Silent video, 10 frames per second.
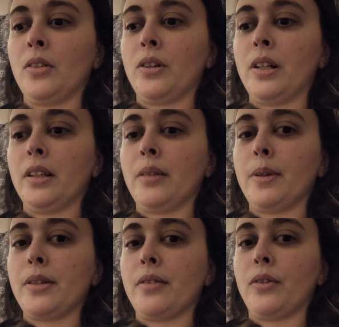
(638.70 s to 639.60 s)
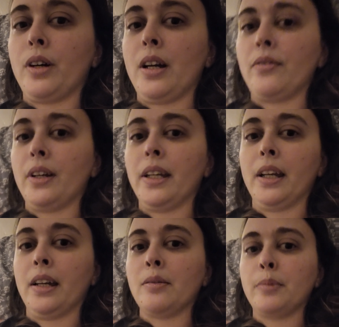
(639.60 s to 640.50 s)
trying to let myself cry if I
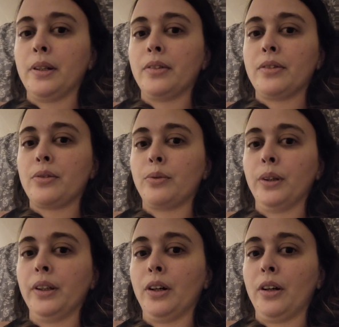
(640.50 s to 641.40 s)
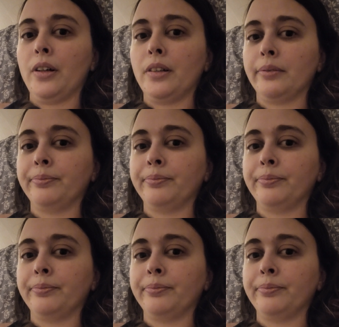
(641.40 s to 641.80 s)
can, but it's really hard.